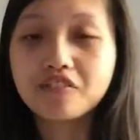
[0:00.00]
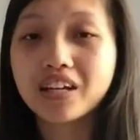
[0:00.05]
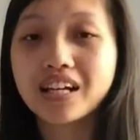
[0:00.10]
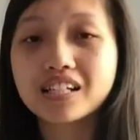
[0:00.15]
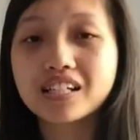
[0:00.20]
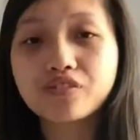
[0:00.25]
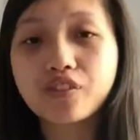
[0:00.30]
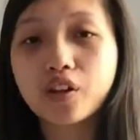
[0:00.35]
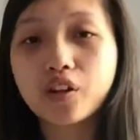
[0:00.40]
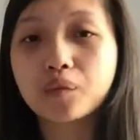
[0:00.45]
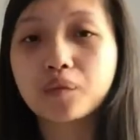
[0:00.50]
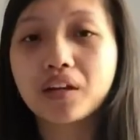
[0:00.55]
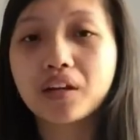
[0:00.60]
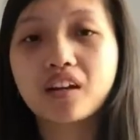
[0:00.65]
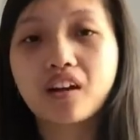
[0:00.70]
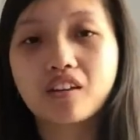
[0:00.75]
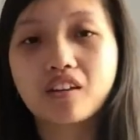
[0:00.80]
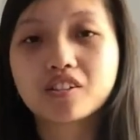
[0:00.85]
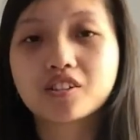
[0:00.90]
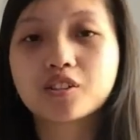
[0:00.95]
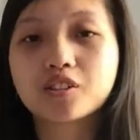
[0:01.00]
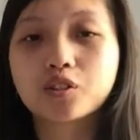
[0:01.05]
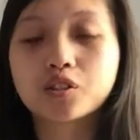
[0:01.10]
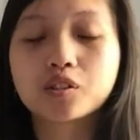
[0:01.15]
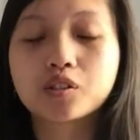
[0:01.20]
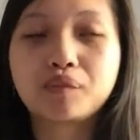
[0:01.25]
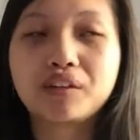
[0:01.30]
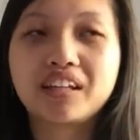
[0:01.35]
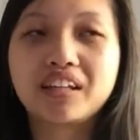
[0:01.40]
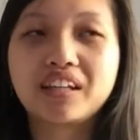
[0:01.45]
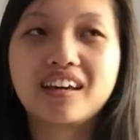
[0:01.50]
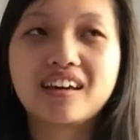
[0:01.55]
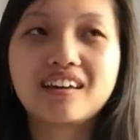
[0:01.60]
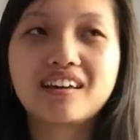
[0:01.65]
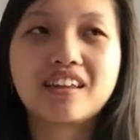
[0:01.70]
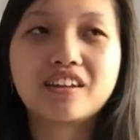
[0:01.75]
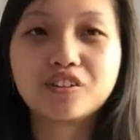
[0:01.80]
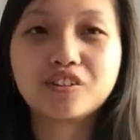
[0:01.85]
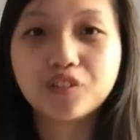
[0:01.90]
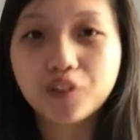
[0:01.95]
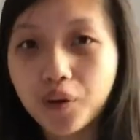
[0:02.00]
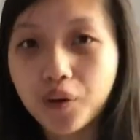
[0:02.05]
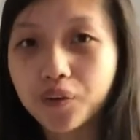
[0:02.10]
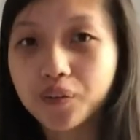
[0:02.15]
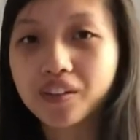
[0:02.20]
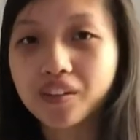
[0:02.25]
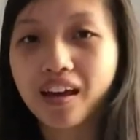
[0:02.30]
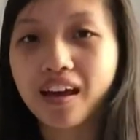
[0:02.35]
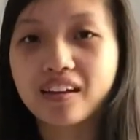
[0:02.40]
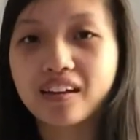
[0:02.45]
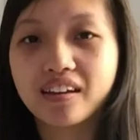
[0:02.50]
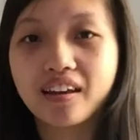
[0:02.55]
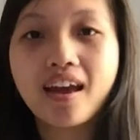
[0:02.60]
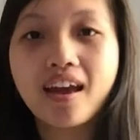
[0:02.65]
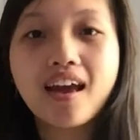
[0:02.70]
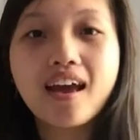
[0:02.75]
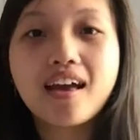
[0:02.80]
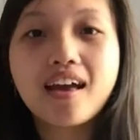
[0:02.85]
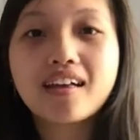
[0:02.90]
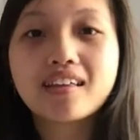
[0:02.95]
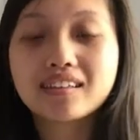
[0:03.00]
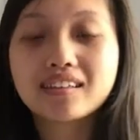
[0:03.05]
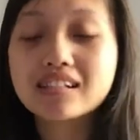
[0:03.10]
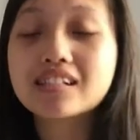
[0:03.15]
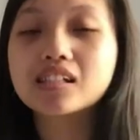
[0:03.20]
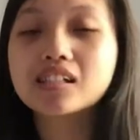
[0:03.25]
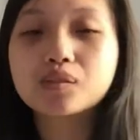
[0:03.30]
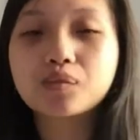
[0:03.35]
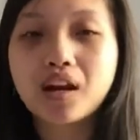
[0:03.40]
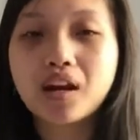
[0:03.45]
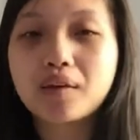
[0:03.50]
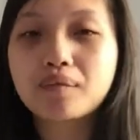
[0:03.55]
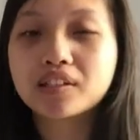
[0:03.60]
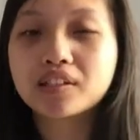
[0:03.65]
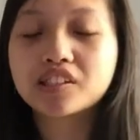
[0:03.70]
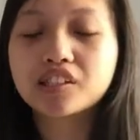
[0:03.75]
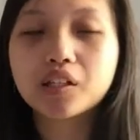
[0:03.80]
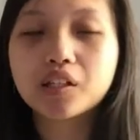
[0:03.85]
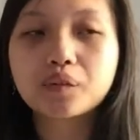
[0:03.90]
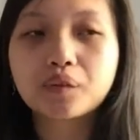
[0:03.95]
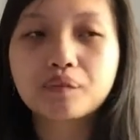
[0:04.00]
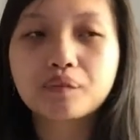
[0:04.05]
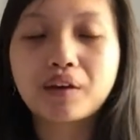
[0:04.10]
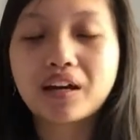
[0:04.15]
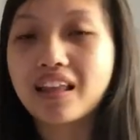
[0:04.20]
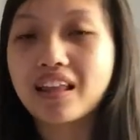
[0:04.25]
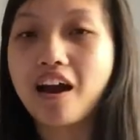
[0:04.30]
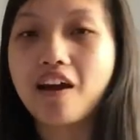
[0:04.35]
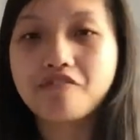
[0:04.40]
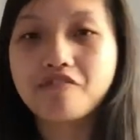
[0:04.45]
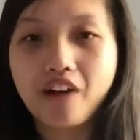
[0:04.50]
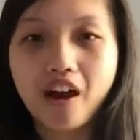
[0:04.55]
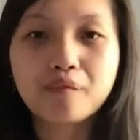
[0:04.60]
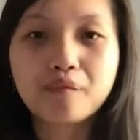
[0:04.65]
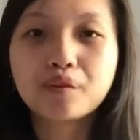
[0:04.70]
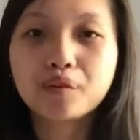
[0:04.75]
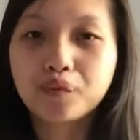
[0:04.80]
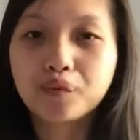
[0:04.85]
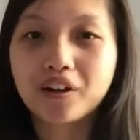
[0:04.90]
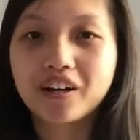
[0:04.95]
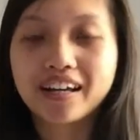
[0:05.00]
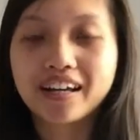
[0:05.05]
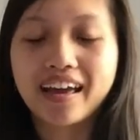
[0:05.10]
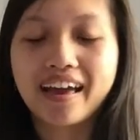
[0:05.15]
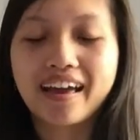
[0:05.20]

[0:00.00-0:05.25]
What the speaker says: If you guys follow me on other social media, then you know that this is what I've been doing with my life. I've been